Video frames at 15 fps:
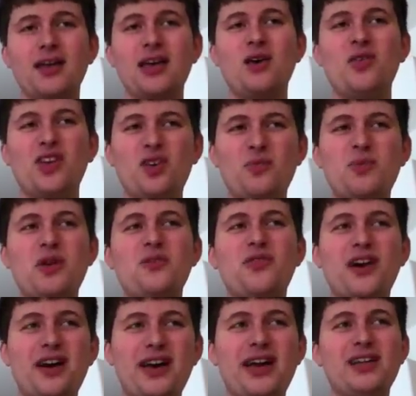I think it'll be
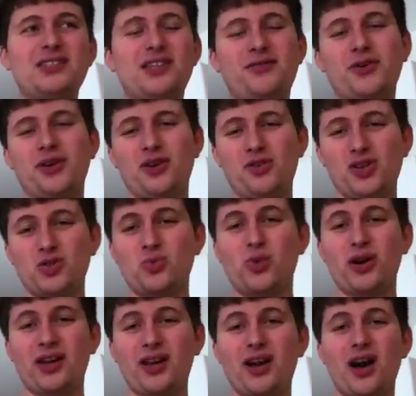very easy for you just
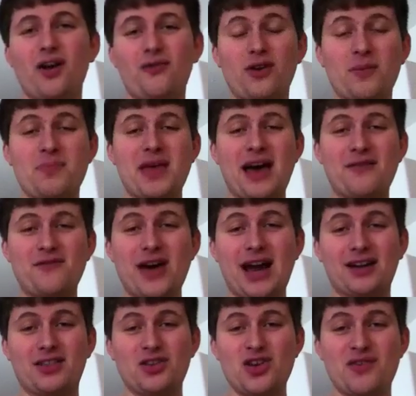working from that
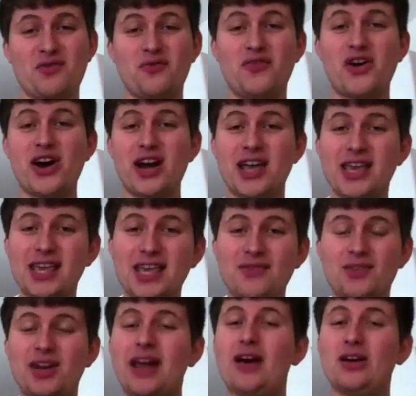fact that you have a very
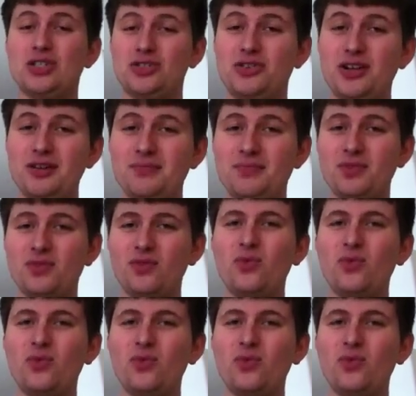even airstream.